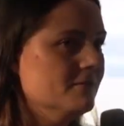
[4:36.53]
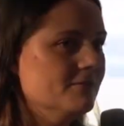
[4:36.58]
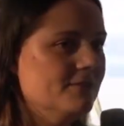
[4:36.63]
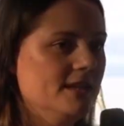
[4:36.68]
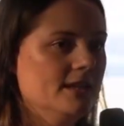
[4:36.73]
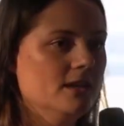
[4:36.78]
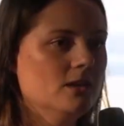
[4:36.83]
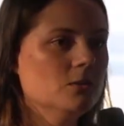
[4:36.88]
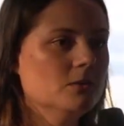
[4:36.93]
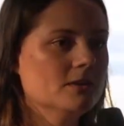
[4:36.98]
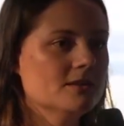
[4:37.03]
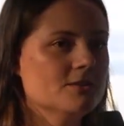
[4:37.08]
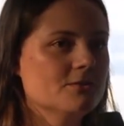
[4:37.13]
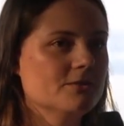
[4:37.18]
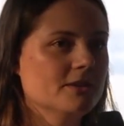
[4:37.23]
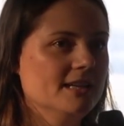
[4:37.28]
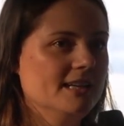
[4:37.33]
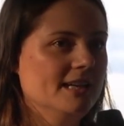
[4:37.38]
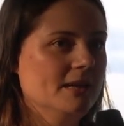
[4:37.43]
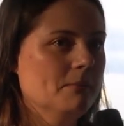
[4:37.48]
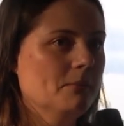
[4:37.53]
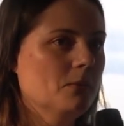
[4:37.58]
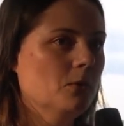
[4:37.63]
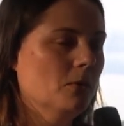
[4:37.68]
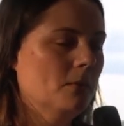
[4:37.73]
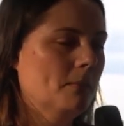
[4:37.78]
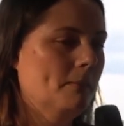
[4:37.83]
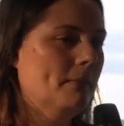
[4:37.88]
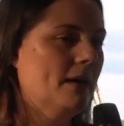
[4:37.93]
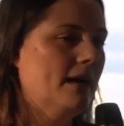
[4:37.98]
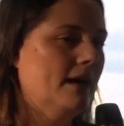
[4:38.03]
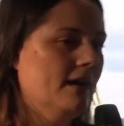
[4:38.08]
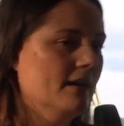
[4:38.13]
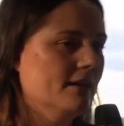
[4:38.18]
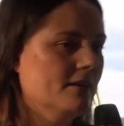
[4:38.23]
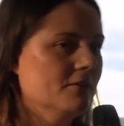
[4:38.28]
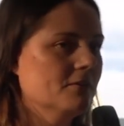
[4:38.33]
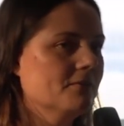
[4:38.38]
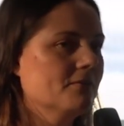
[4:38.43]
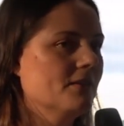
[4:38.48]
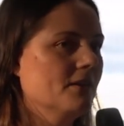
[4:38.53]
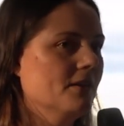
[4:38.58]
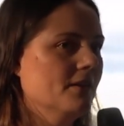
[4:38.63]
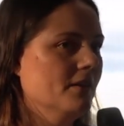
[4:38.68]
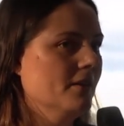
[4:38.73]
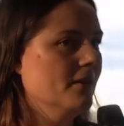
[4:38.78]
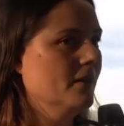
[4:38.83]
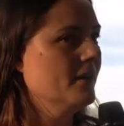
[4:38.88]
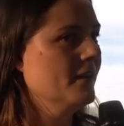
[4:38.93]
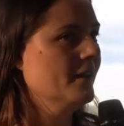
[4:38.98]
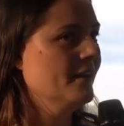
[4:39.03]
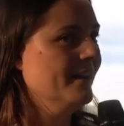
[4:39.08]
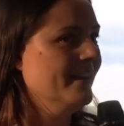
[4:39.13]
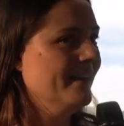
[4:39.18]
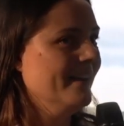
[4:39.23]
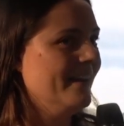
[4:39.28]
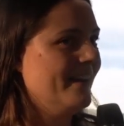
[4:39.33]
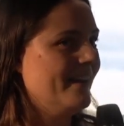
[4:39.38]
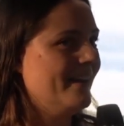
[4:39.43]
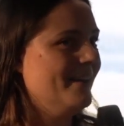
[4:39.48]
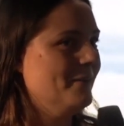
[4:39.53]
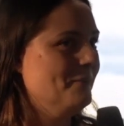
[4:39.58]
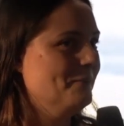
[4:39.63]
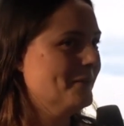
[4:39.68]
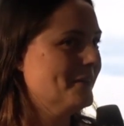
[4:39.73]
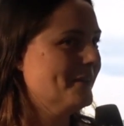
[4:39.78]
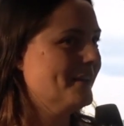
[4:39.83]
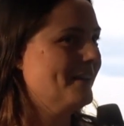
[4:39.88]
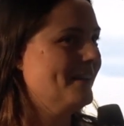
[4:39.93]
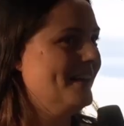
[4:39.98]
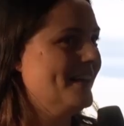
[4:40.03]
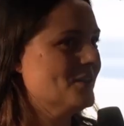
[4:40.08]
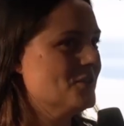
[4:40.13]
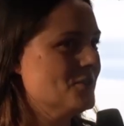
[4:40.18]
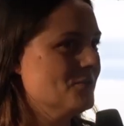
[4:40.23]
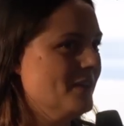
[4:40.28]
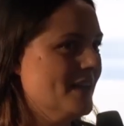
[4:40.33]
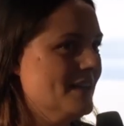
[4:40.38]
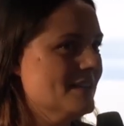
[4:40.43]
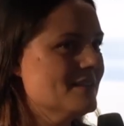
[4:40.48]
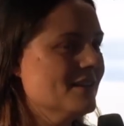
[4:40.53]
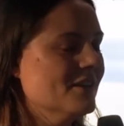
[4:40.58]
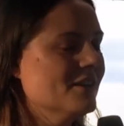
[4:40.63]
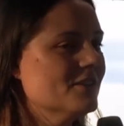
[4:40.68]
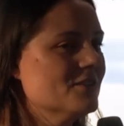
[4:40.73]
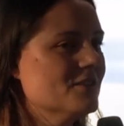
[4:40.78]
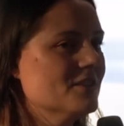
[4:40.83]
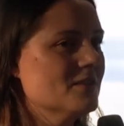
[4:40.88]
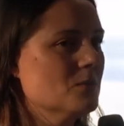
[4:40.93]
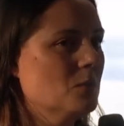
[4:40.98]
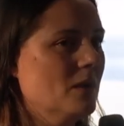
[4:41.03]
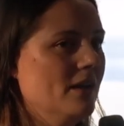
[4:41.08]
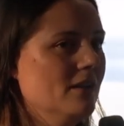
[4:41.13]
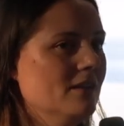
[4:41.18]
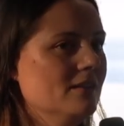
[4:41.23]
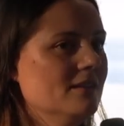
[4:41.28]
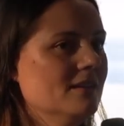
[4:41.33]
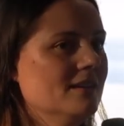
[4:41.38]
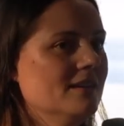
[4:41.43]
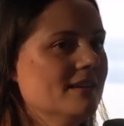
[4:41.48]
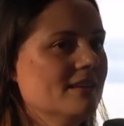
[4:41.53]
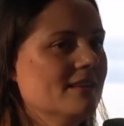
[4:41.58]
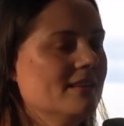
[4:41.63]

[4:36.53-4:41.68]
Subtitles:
feel was a really important part of the collection research as well.